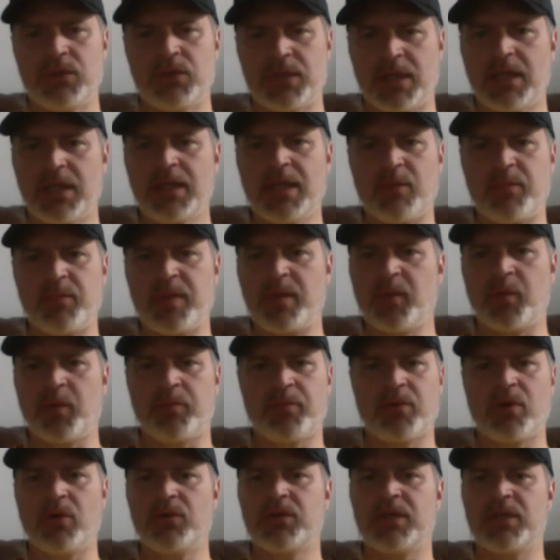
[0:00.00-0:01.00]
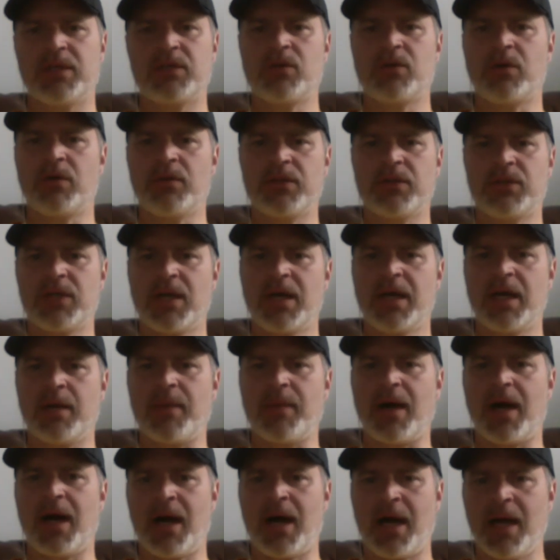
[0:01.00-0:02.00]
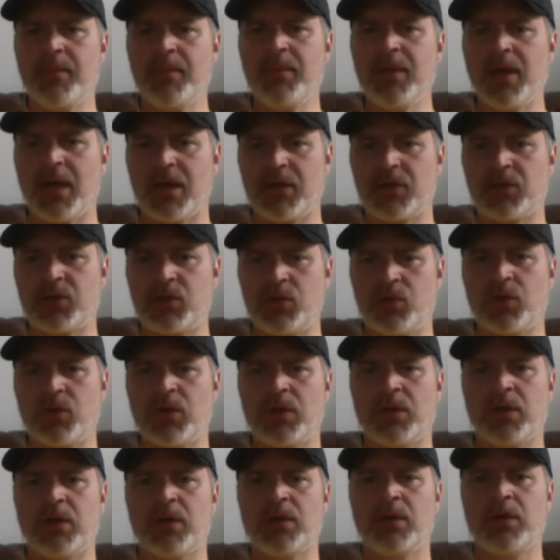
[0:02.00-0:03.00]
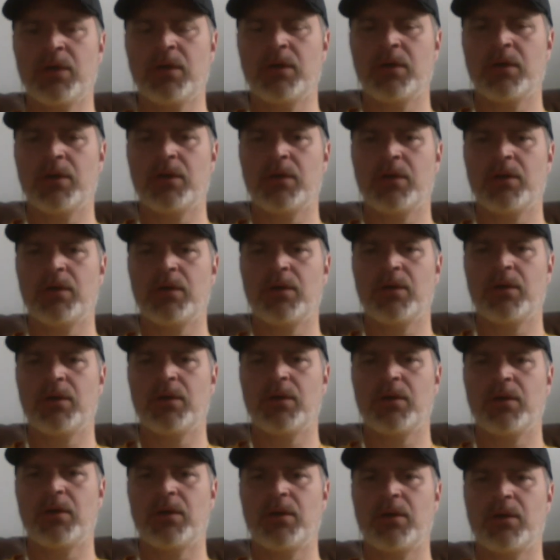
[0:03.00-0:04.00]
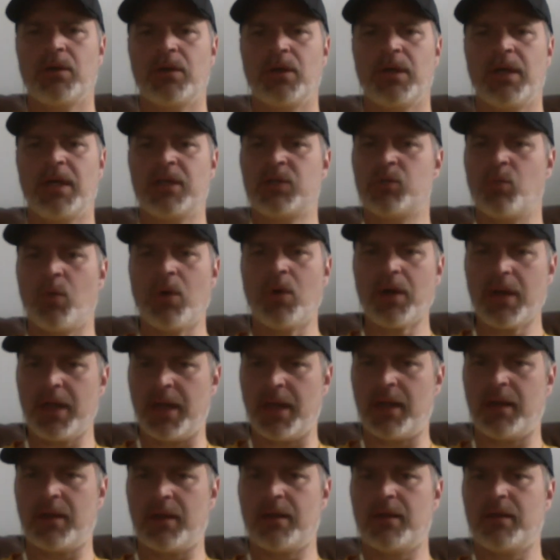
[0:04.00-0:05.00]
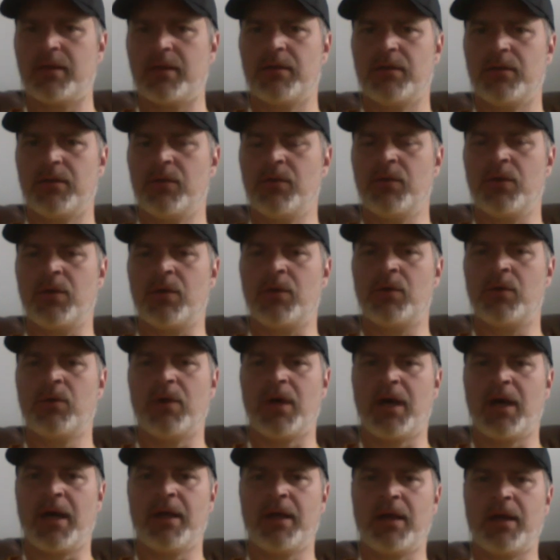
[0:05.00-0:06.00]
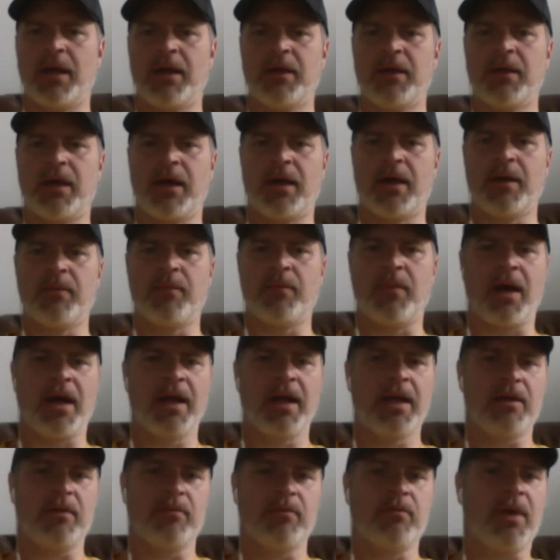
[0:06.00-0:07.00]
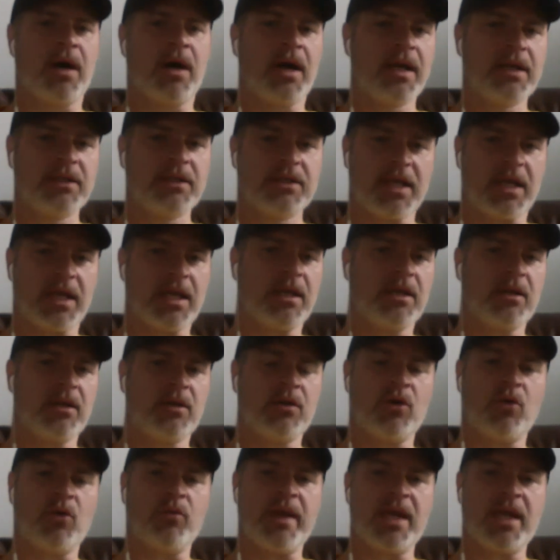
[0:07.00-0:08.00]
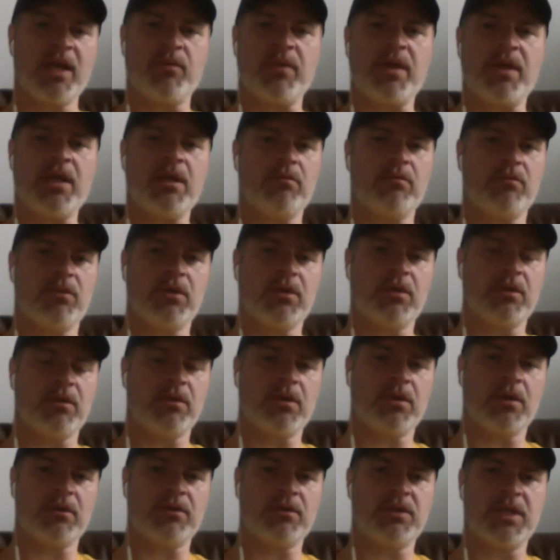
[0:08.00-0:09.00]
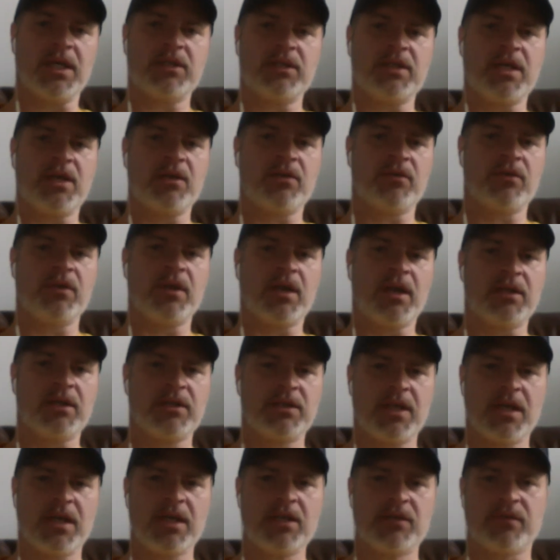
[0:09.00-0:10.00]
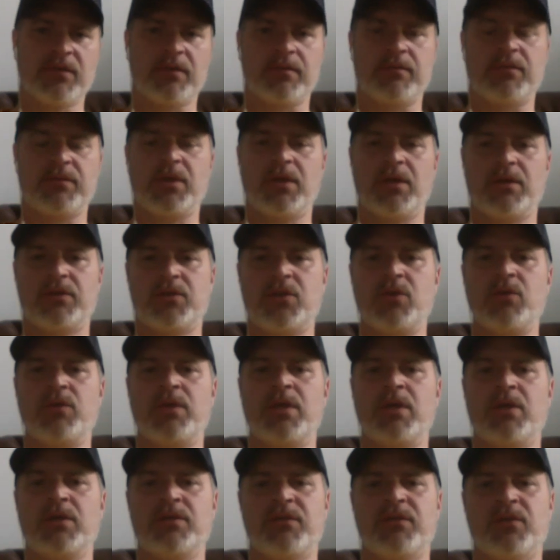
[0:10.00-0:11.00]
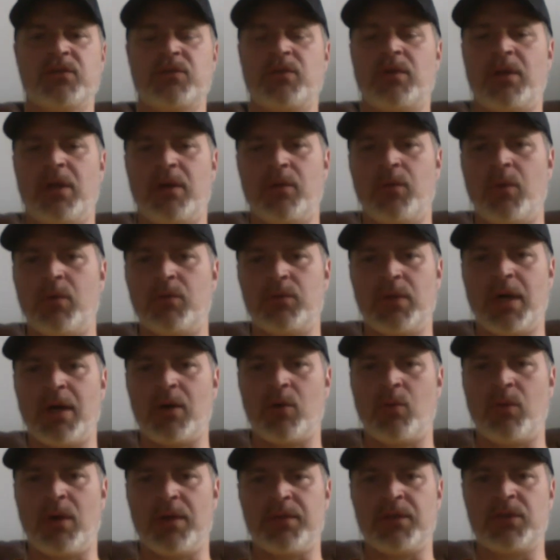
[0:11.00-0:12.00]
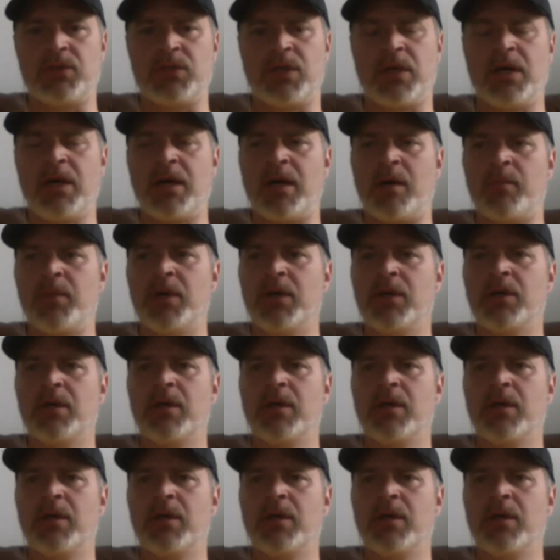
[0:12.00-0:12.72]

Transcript: said that people protest all the time. I'm not sure it's working. You know, I I, I my yeah. my take. You know, make me the dictator of the United States for two years. First of all, I won't. I don't want the job.